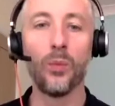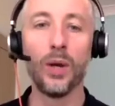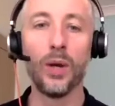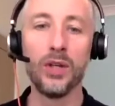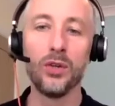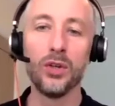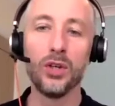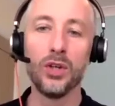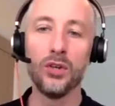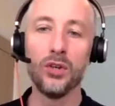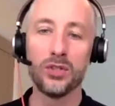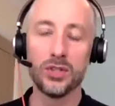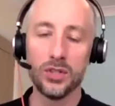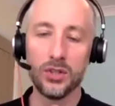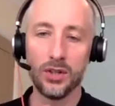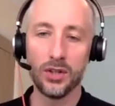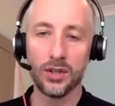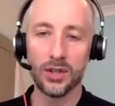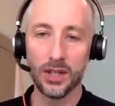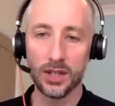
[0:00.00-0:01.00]
when you're used to
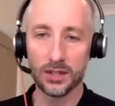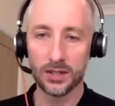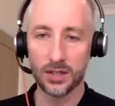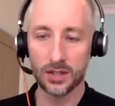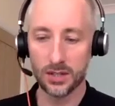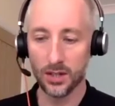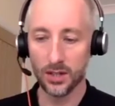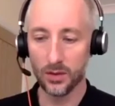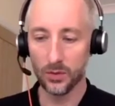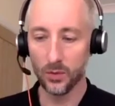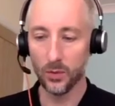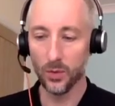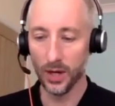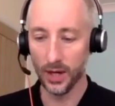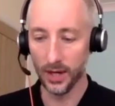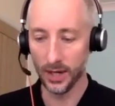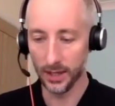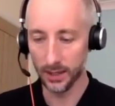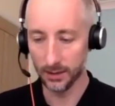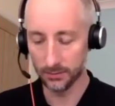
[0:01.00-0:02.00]
doing things a certain
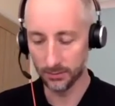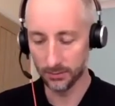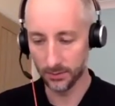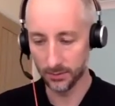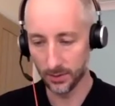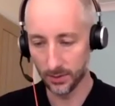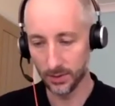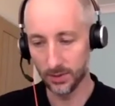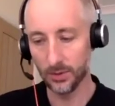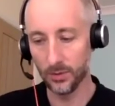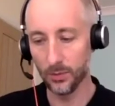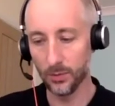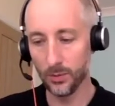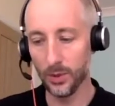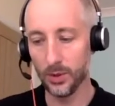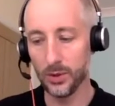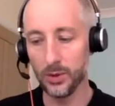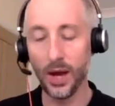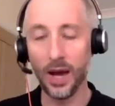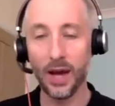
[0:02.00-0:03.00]
way,
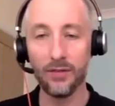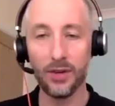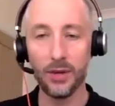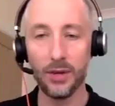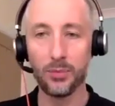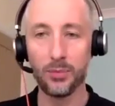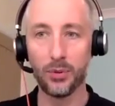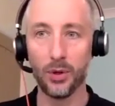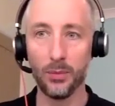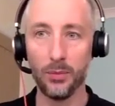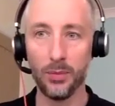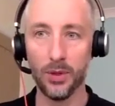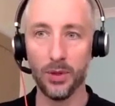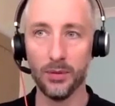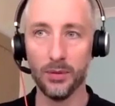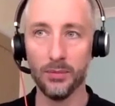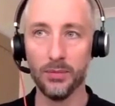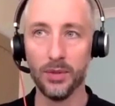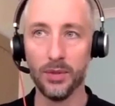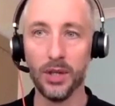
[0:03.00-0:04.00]
when you have a
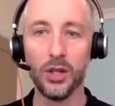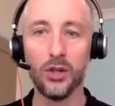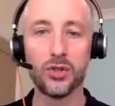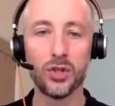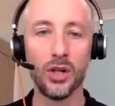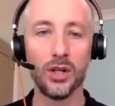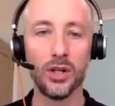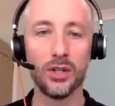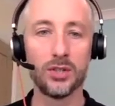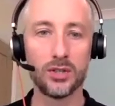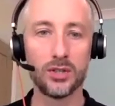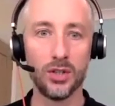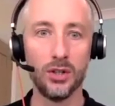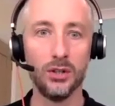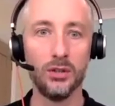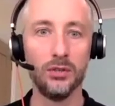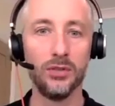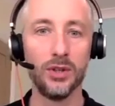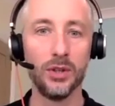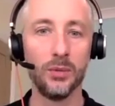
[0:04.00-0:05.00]
problem, you try and
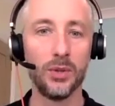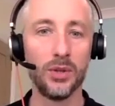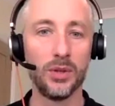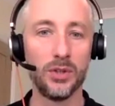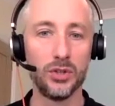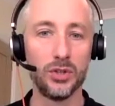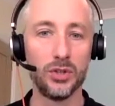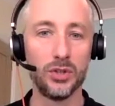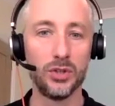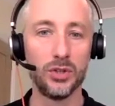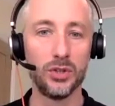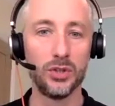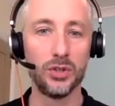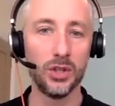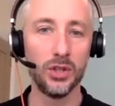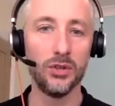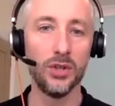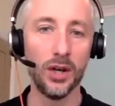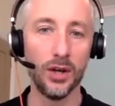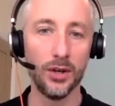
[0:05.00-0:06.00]
solve it with the tools that
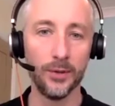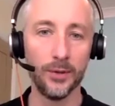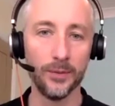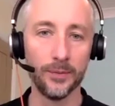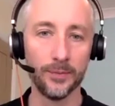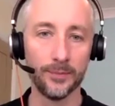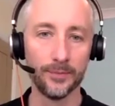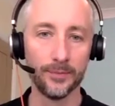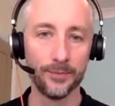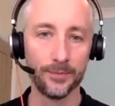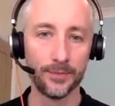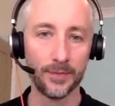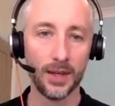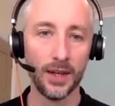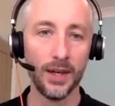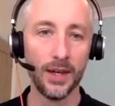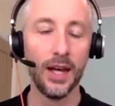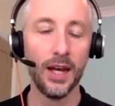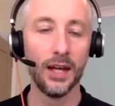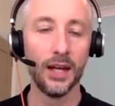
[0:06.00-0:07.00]
you know.
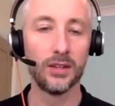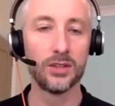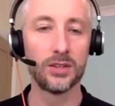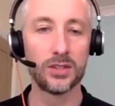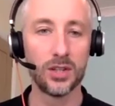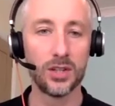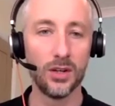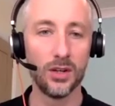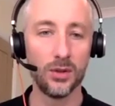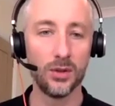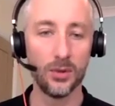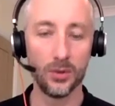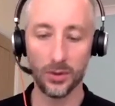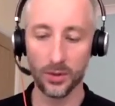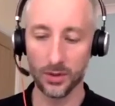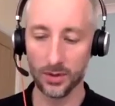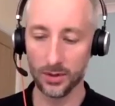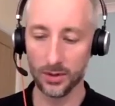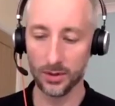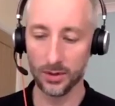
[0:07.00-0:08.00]
And so
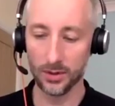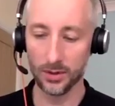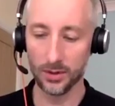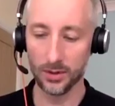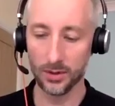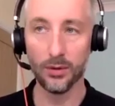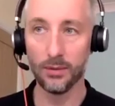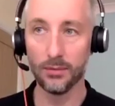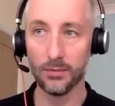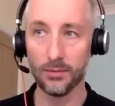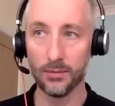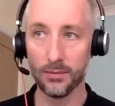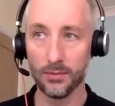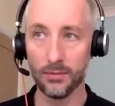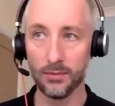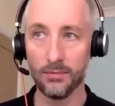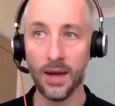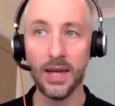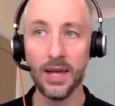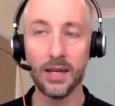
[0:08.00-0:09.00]
you
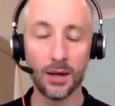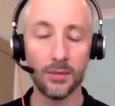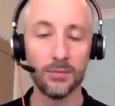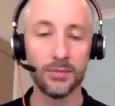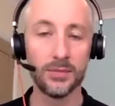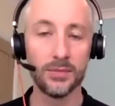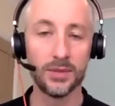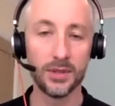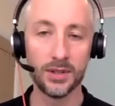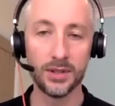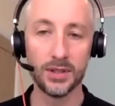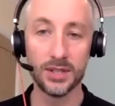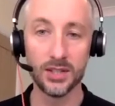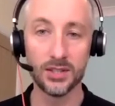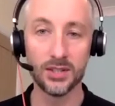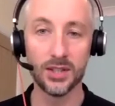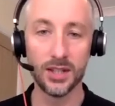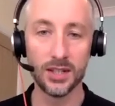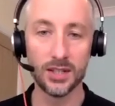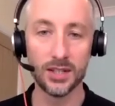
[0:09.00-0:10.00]
may come to the
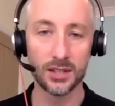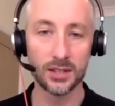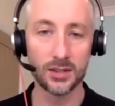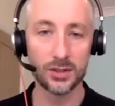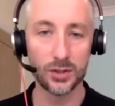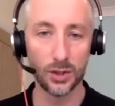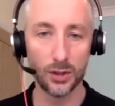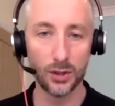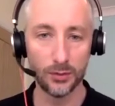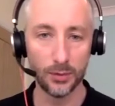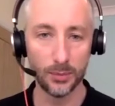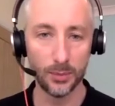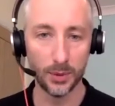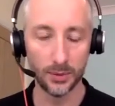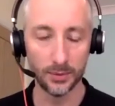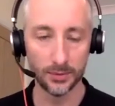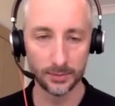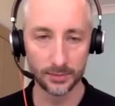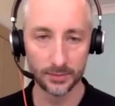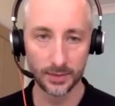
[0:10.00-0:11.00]
decision that it's unsolvable.